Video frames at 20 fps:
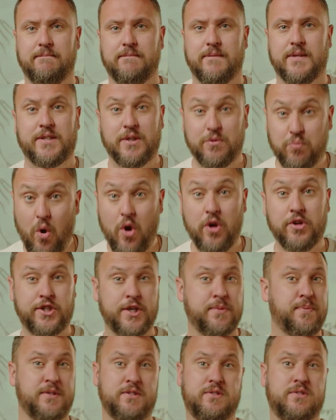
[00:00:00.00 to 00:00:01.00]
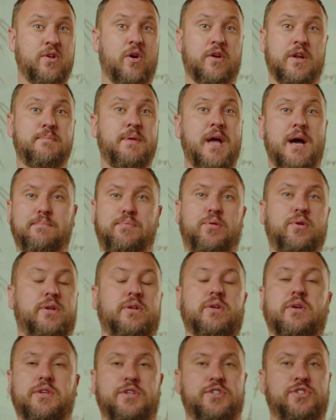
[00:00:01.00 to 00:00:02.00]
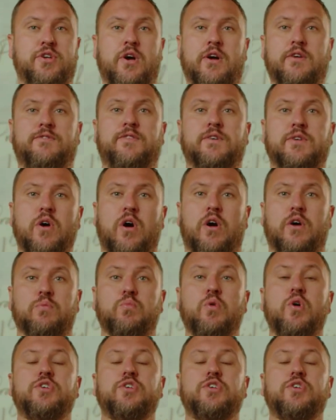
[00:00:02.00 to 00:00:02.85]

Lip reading: See, worship is not about putting on a show for God.